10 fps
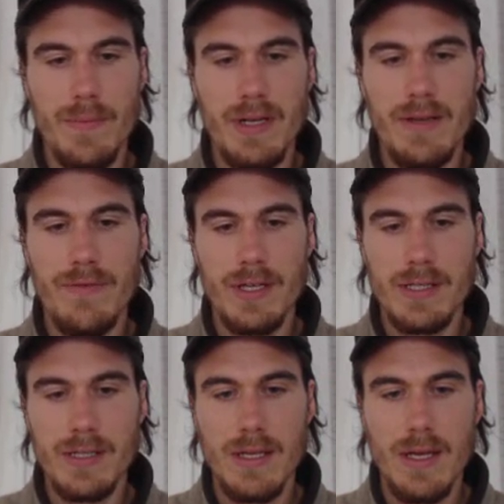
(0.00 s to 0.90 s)
Many of
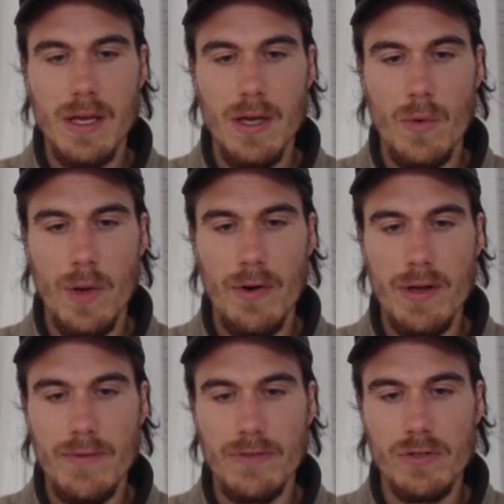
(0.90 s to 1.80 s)
us are
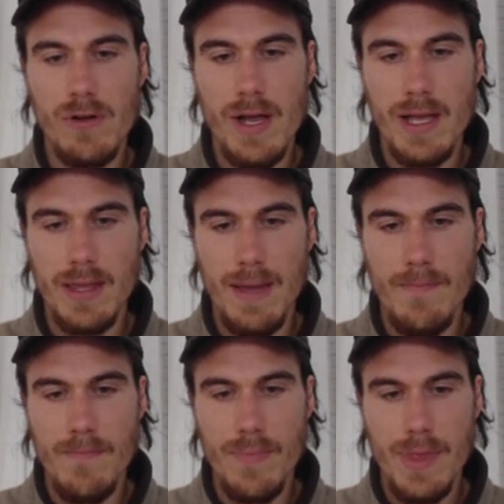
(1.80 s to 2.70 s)
wary of trying them